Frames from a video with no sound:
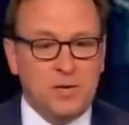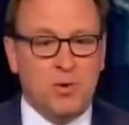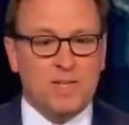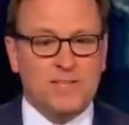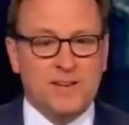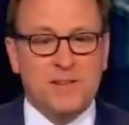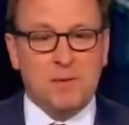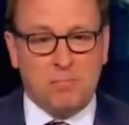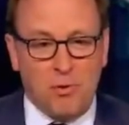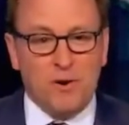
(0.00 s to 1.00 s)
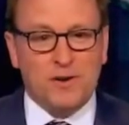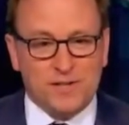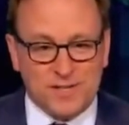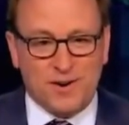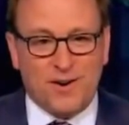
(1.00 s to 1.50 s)
Now, she wasn't the
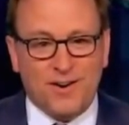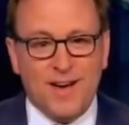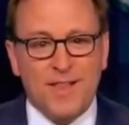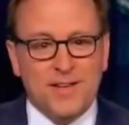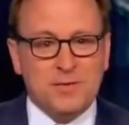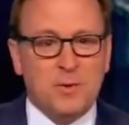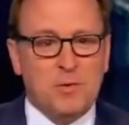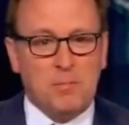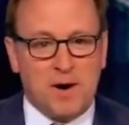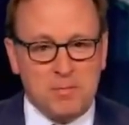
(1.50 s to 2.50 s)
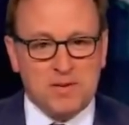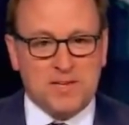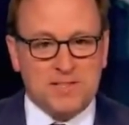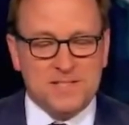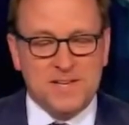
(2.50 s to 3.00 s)
border czar. That's what
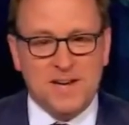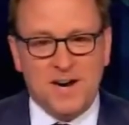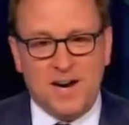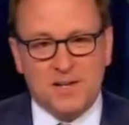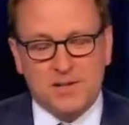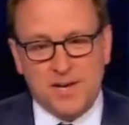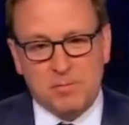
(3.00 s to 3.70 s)
Republicans Republicans uh,